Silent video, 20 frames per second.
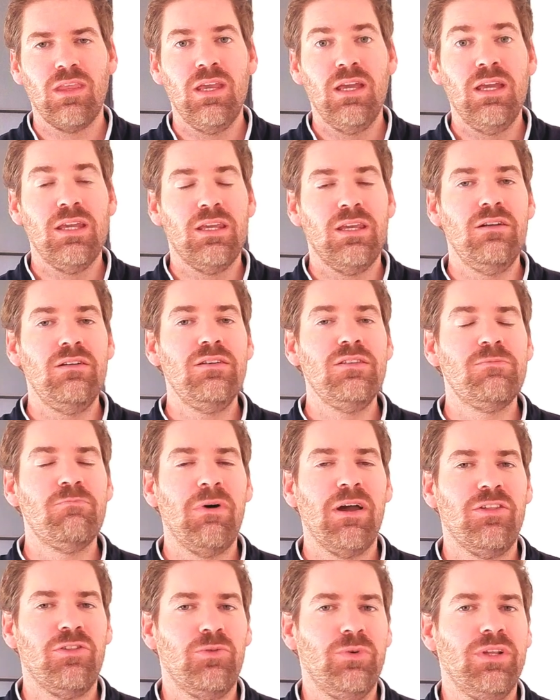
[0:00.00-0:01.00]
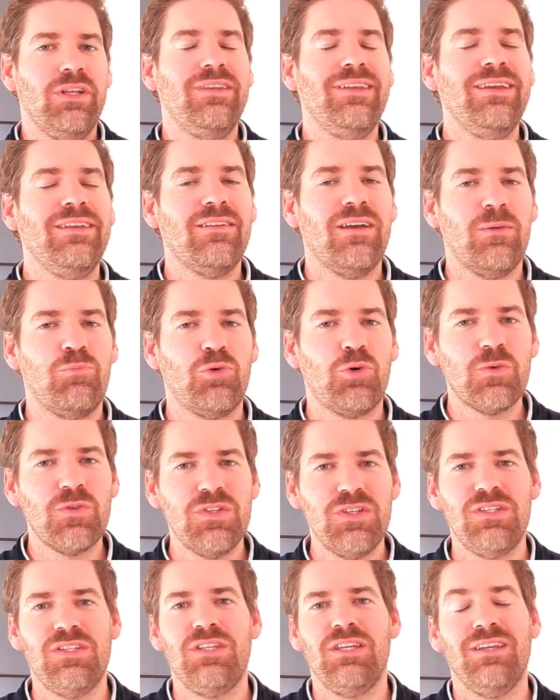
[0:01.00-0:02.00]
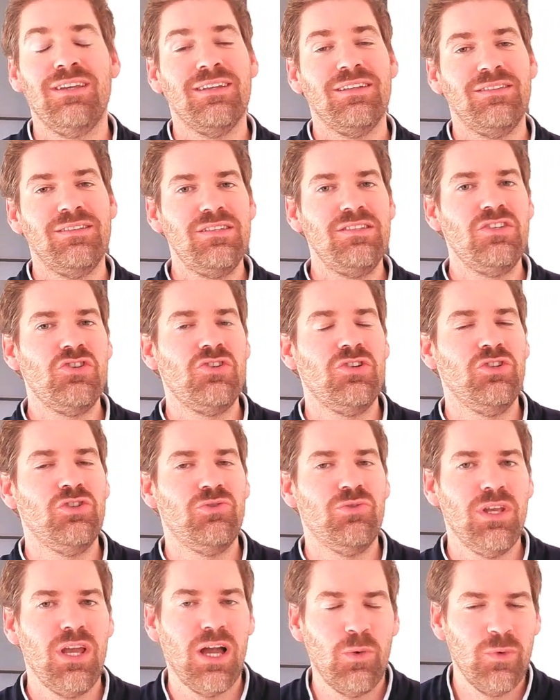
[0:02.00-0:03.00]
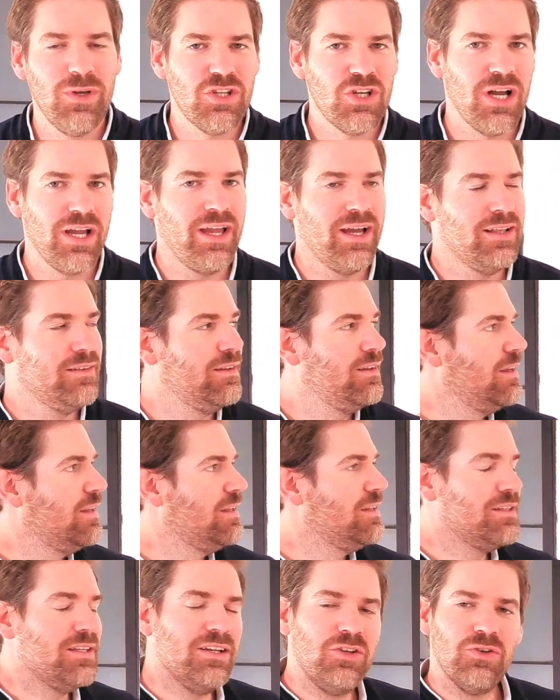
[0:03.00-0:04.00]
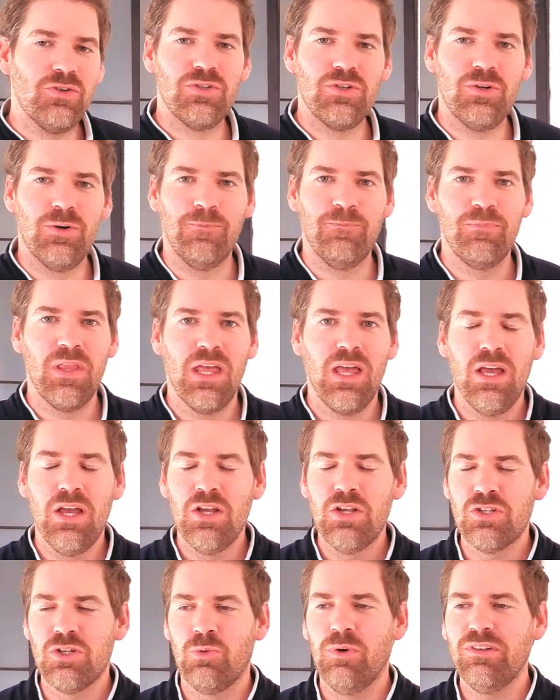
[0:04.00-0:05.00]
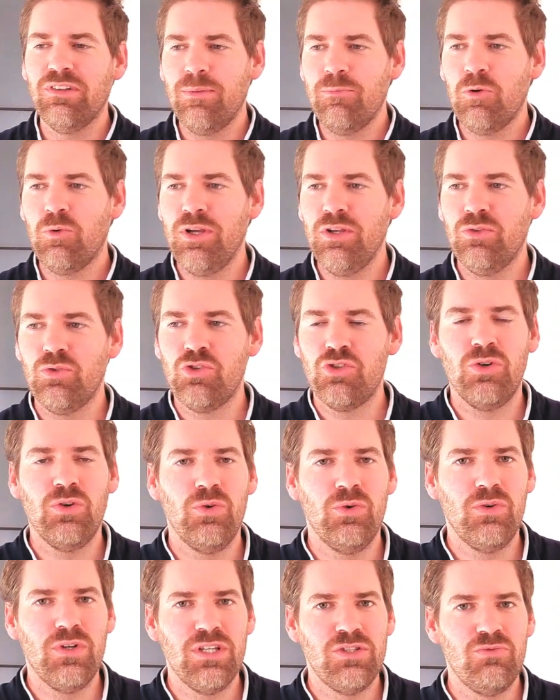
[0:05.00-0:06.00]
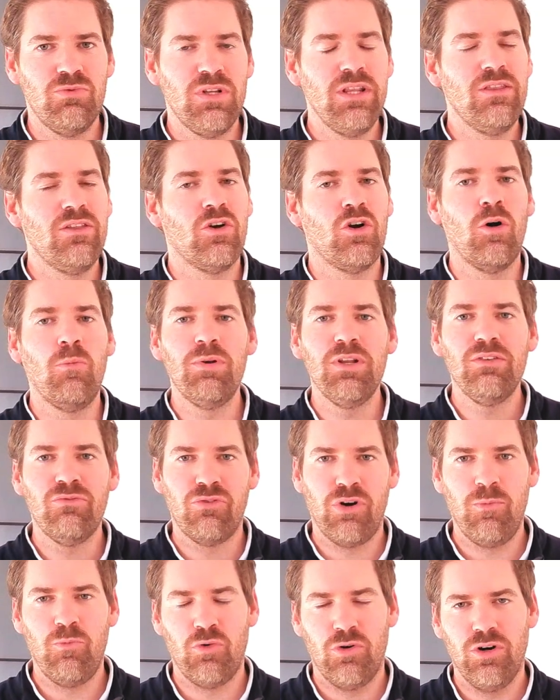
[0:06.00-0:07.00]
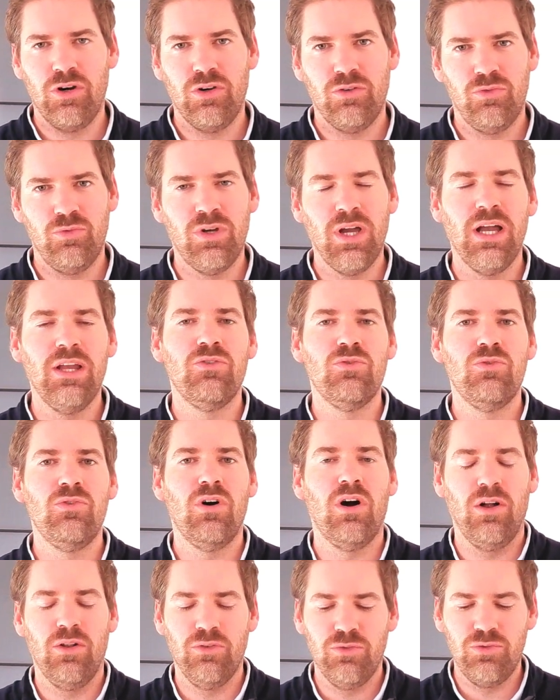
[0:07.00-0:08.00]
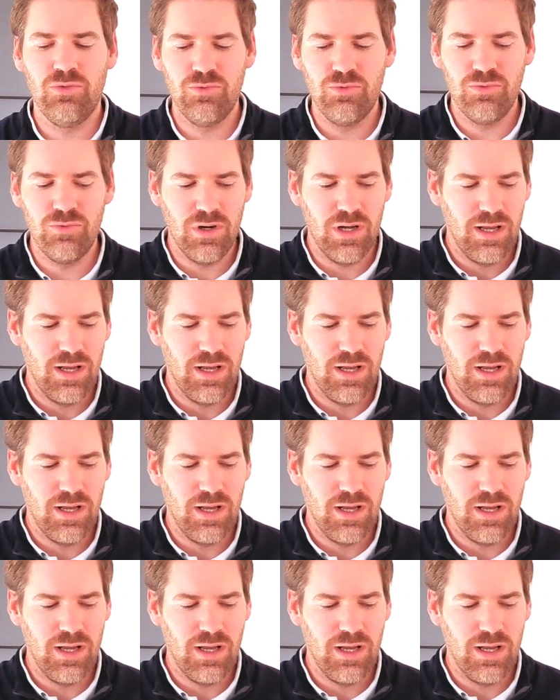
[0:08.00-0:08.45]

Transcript: Here is my 3D data processing decision tree I wish I had 10 years ago. So what I'm going to show you is really the complete framework to guide you onto